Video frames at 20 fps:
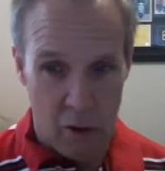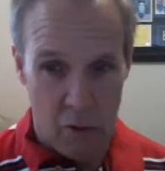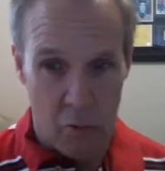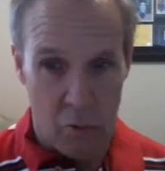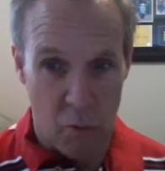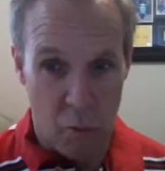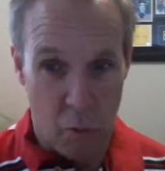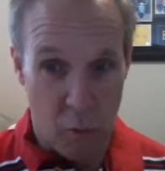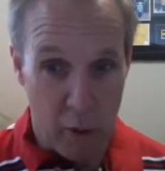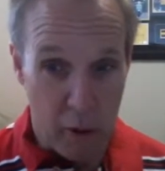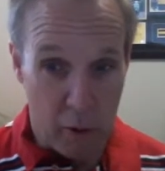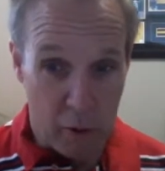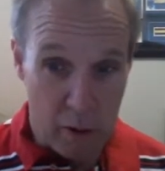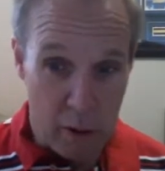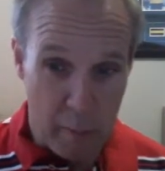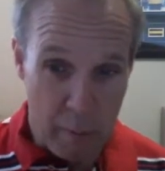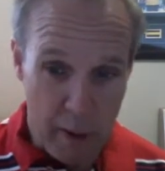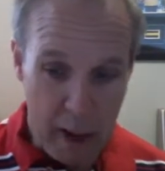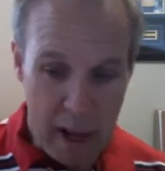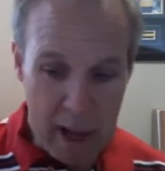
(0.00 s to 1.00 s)
royal
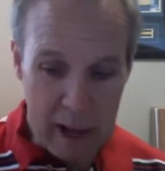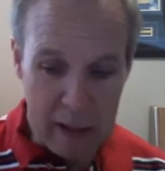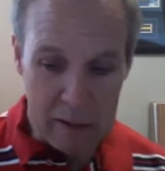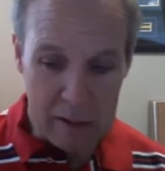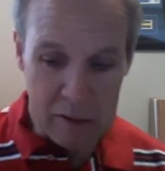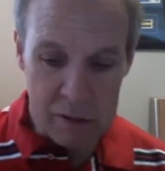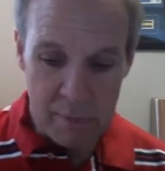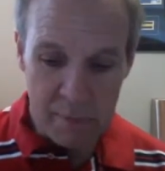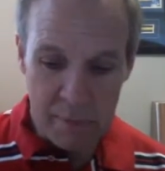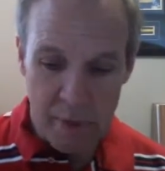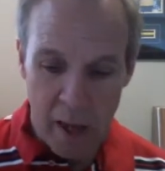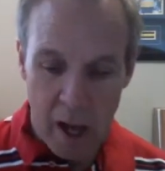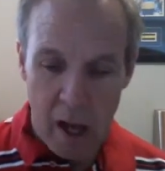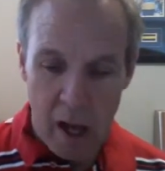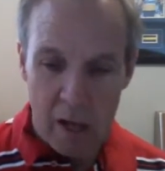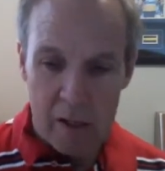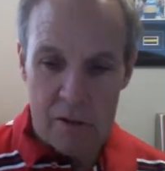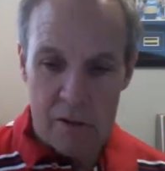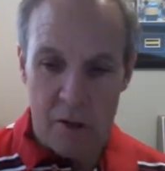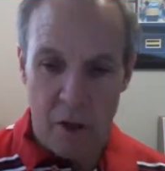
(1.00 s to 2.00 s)
commands.
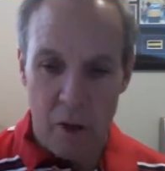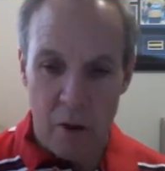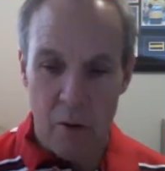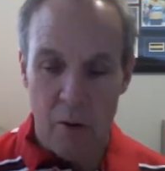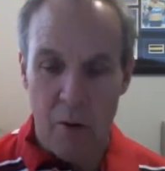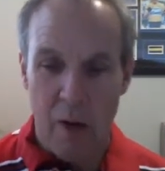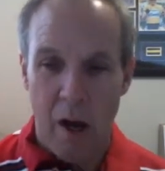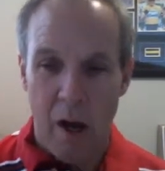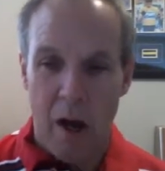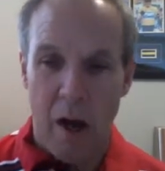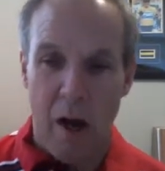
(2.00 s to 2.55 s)
So